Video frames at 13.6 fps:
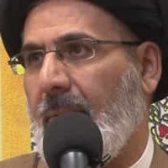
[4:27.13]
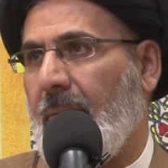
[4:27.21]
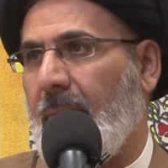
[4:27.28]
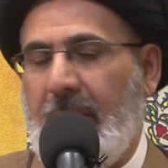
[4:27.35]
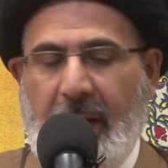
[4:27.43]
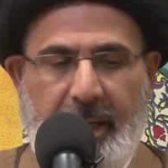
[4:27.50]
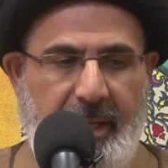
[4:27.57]

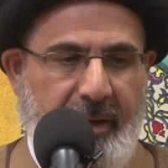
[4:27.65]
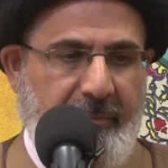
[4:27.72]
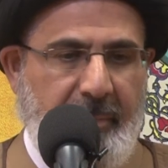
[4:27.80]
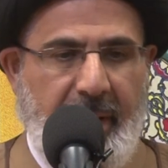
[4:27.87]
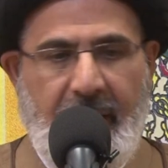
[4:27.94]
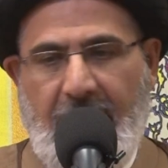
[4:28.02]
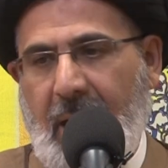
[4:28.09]
When I leave
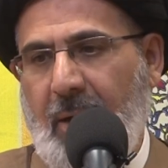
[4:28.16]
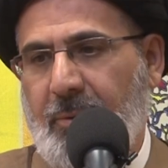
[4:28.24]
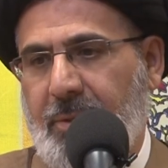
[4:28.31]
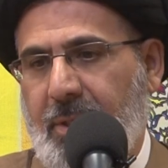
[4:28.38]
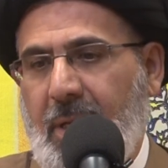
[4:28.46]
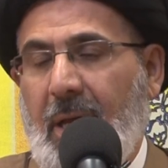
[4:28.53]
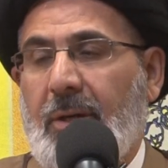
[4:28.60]
my
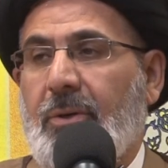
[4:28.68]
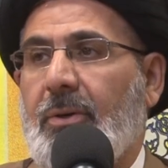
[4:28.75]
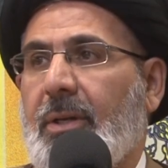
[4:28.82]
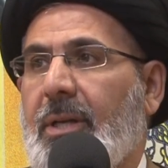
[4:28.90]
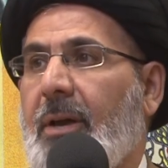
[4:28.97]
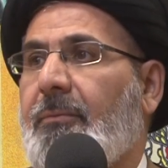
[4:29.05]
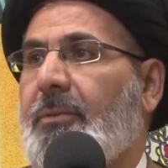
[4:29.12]
house and I
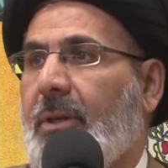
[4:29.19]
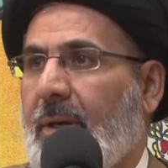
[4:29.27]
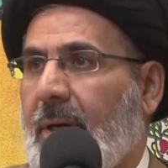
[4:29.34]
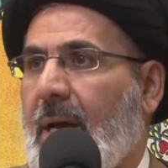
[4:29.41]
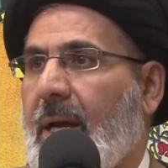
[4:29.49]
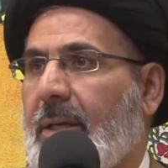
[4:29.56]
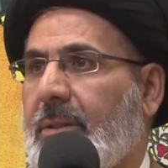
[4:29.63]
look left and
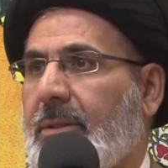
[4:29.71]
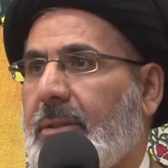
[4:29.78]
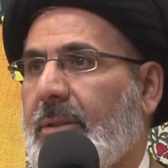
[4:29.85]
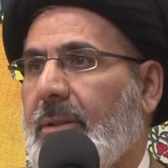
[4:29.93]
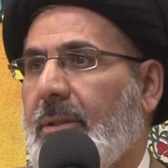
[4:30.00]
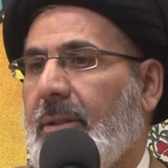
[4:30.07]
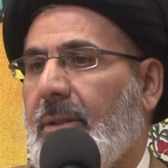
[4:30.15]
right,
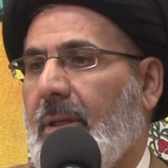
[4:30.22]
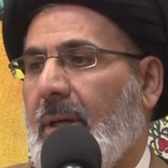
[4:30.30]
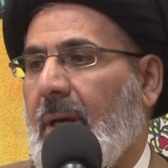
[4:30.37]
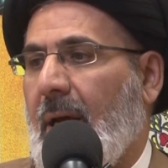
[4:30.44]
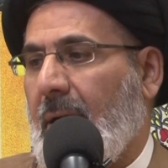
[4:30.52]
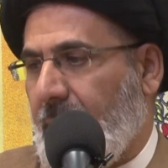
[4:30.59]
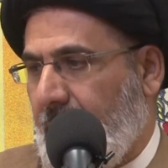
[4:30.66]

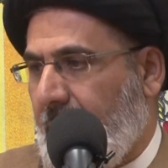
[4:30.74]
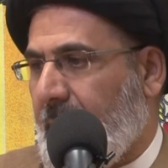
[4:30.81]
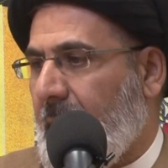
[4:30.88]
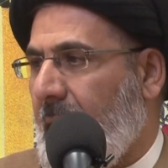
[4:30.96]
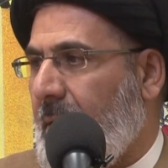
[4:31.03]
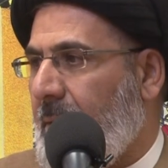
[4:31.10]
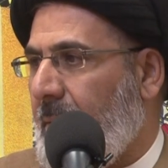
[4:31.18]
I look at
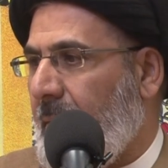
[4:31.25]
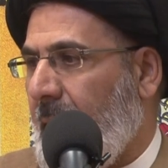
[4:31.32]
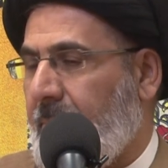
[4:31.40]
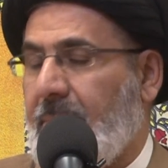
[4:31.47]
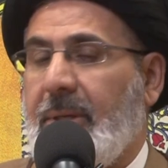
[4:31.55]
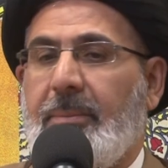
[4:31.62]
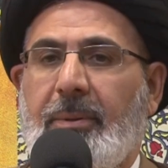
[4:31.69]
any
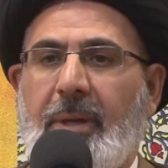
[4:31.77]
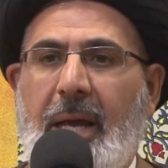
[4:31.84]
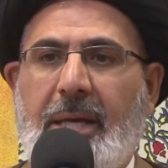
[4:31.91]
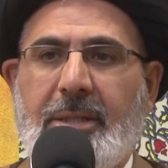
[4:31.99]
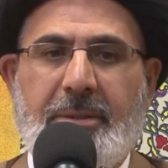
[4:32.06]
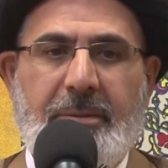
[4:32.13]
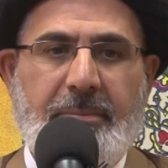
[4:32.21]
uh, people
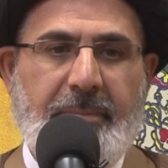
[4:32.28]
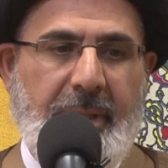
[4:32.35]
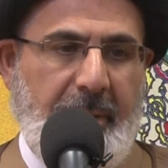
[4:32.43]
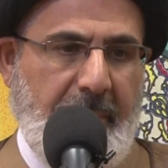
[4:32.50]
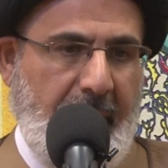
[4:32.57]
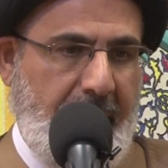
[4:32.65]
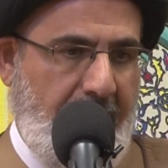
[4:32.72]
as
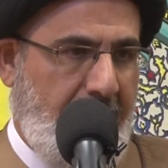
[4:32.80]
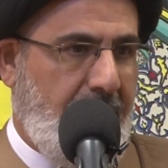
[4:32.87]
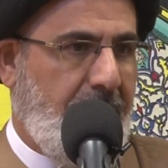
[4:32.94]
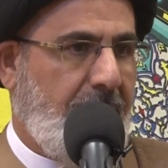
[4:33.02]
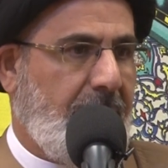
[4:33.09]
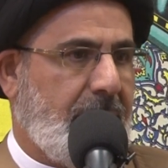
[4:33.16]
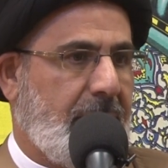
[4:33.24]
being my
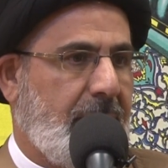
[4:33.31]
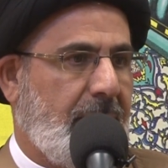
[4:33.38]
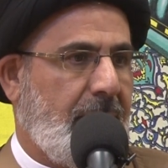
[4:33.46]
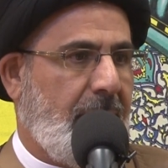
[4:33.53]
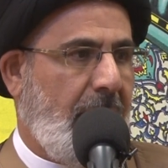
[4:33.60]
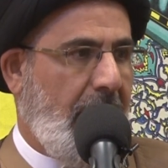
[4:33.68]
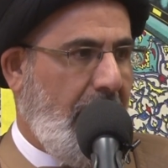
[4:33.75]
enemies.
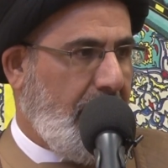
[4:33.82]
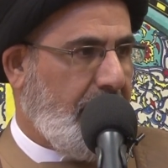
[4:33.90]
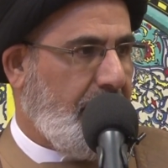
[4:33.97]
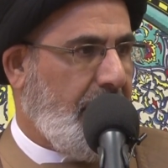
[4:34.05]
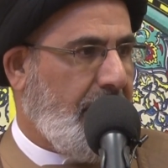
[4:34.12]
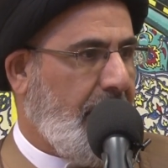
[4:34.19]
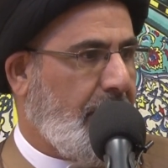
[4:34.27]
They
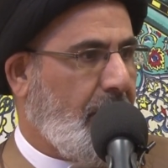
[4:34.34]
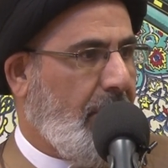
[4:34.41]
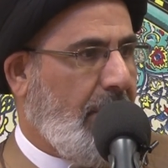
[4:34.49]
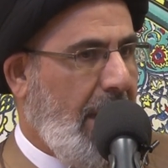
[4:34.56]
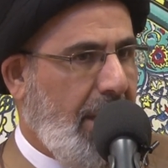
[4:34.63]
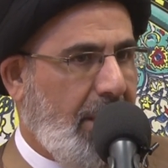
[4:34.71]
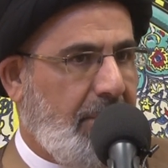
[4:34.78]
hate me, they
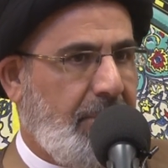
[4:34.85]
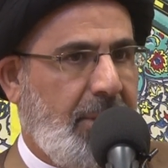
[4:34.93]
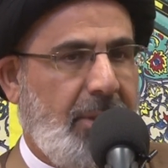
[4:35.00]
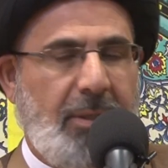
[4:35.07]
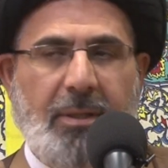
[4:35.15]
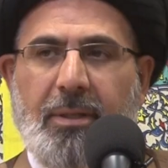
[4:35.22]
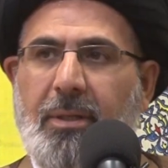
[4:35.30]
don't like
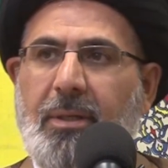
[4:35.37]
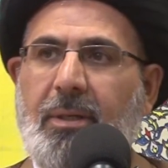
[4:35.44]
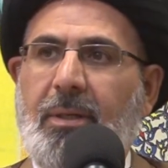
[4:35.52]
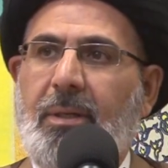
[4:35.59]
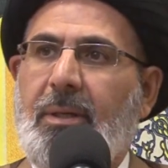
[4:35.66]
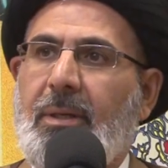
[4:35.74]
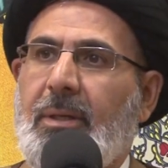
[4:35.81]
me,
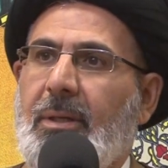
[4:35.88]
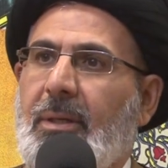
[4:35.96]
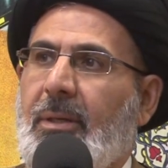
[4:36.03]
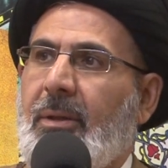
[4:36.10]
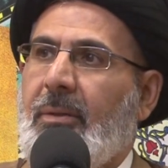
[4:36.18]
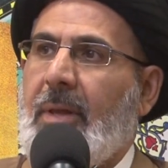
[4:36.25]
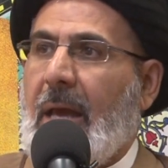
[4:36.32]

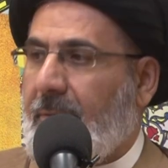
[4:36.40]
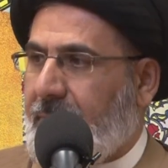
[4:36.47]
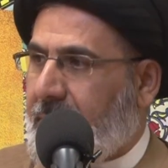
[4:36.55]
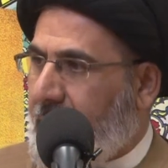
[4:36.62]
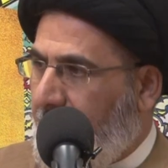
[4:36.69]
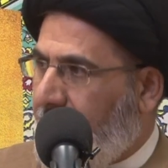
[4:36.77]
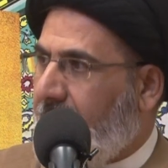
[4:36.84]
they have
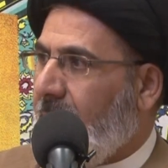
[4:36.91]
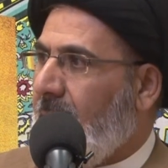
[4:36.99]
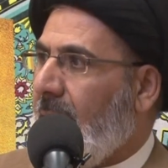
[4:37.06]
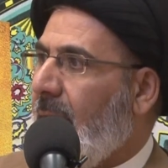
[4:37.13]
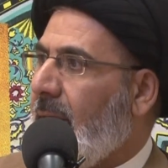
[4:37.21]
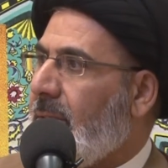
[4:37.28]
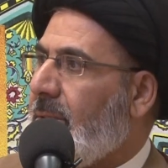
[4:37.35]
something
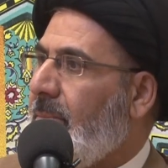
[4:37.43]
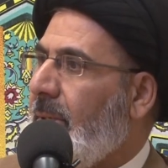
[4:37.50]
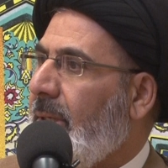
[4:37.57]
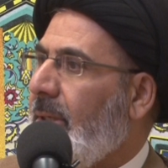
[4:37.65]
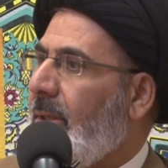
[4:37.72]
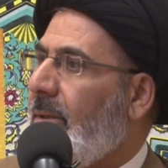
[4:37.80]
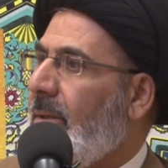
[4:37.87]
against
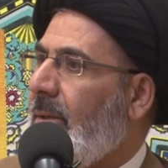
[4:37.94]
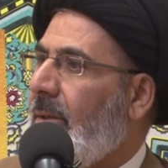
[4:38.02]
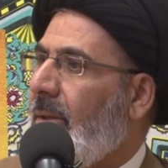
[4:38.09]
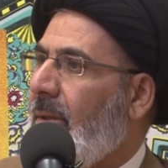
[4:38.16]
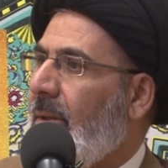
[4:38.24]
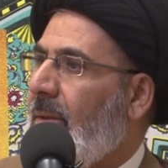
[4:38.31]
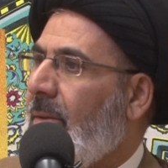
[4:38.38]
me,
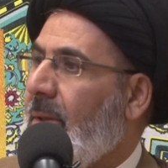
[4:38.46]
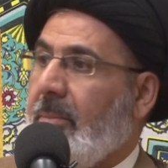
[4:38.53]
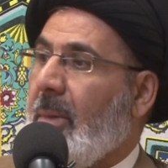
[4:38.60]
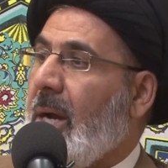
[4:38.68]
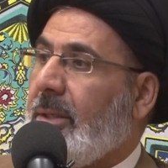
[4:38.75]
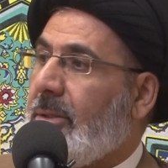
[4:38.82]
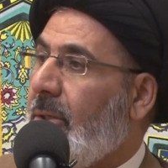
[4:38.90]
they
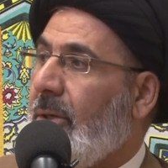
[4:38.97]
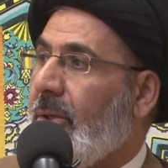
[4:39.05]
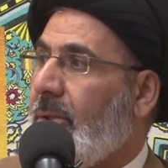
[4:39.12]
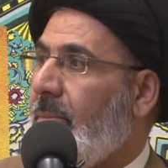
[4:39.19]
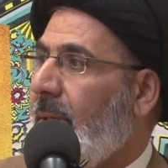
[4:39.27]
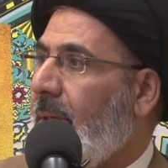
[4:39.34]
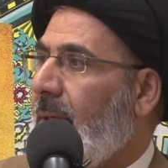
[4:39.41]
might
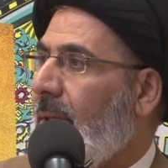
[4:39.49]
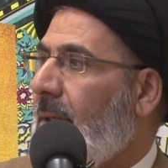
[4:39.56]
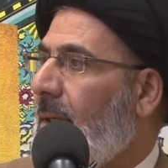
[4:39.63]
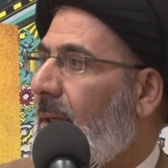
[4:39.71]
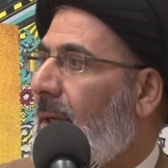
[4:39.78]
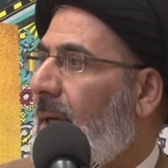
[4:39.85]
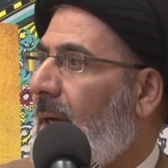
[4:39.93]
hurt me.
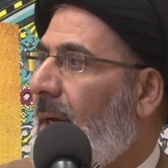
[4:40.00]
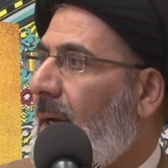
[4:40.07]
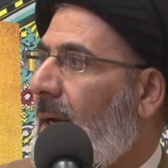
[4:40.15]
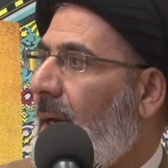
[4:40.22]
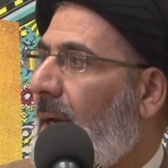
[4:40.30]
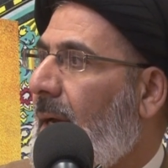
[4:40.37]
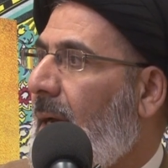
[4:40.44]

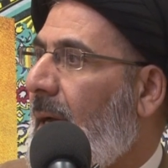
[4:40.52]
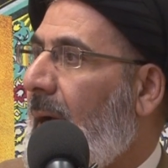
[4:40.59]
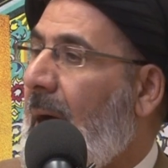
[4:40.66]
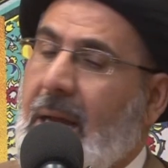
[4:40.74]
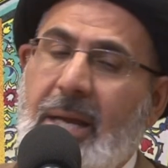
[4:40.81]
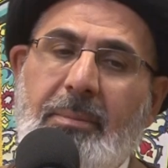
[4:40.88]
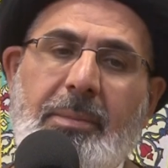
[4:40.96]

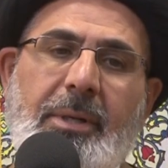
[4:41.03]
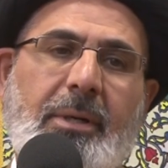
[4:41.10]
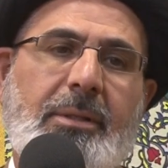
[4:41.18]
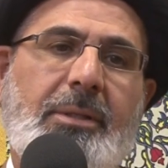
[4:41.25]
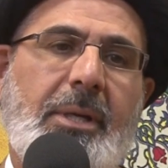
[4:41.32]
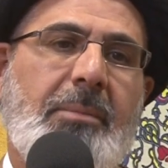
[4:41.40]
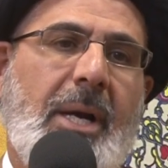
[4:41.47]
I am
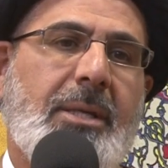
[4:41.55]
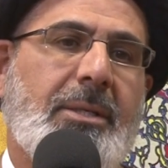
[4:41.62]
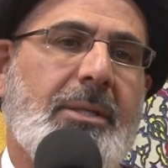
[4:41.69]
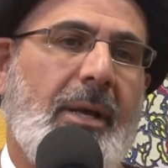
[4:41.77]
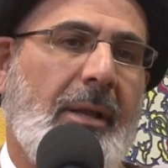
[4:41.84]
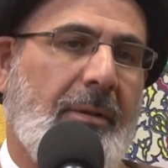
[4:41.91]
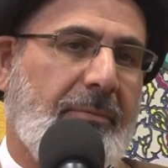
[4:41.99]
hurting
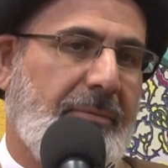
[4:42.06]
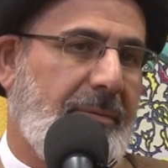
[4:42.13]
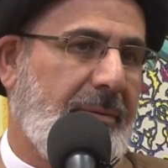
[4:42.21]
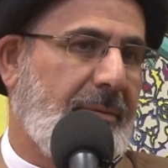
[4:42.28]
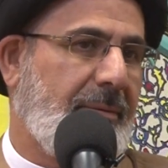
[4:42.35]
myself.